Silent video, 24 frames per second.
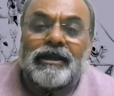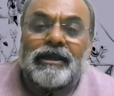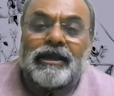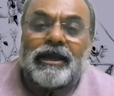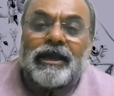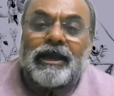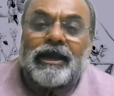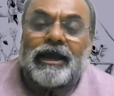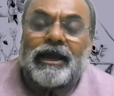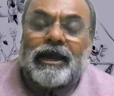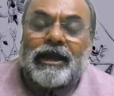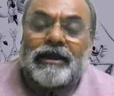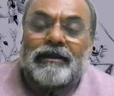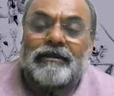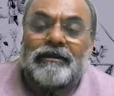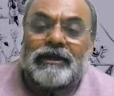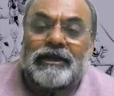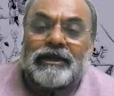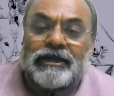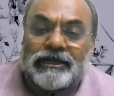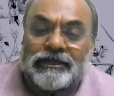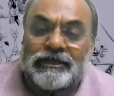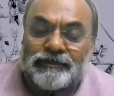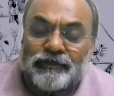and it
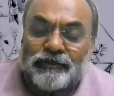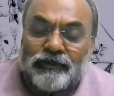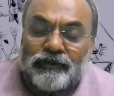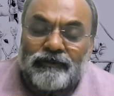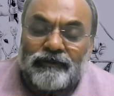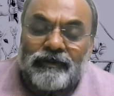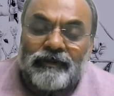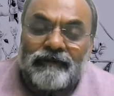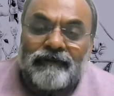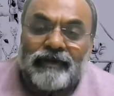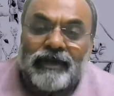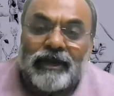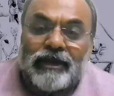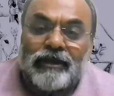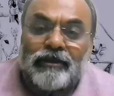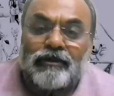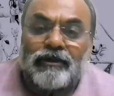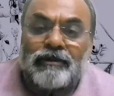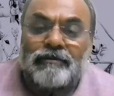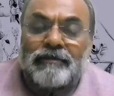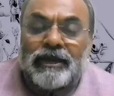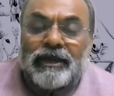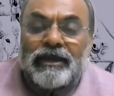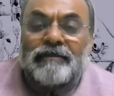has proven value
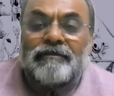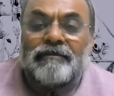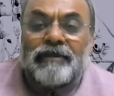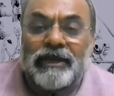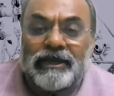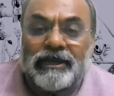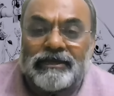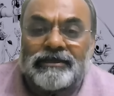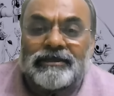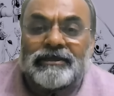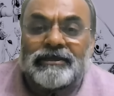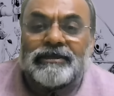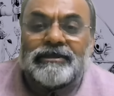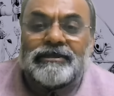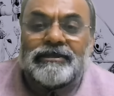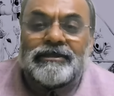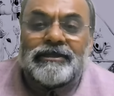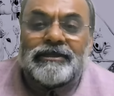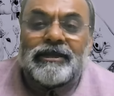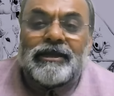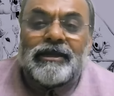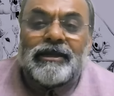in many places,